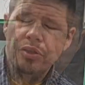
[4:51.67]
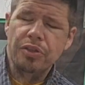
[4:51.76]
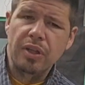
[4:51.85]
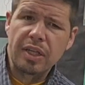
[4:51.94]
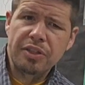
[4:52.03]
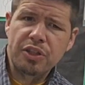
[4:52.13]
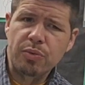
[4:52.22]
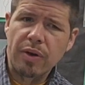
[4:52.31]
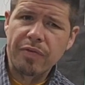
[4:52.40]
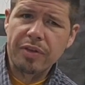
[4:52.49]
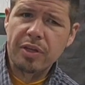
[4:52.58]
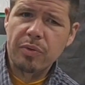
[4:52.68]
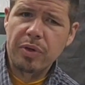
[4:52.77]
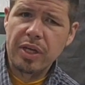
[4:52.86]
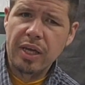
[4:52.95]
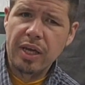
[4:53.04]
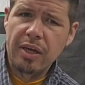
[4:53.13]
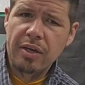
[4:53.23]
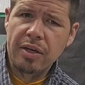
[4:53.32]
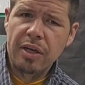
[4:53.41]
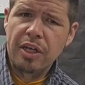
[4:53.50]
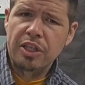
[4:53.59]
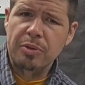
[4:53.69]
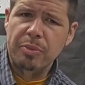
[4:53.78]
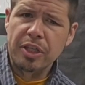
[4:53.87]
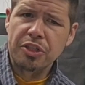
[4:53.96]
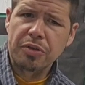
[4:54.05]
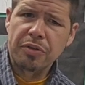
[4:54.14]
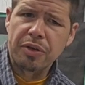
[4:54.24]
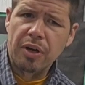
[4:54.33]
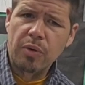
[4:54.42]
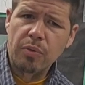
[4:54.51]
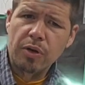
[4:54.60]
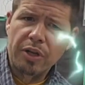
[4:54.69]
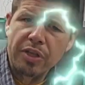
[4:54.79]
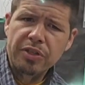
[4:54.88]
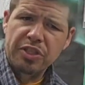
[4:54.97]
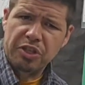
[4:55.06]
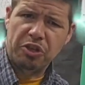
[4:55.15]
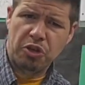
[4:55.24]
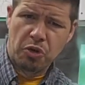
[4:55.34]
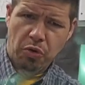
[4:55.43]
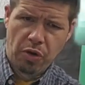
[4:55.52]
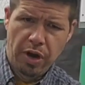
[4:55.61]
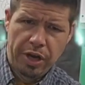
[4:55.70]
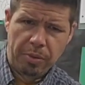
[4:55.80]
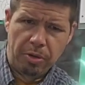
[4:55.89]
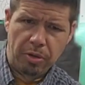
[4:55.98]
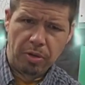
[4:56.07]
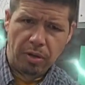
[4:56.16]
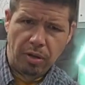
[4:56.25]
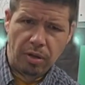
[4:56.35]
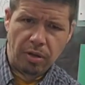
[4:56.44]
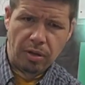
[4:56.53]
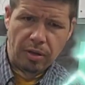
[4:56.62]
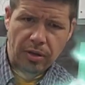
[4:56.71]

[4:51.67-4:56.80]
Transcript: So let's do everything we can to make sure that our work is incredible.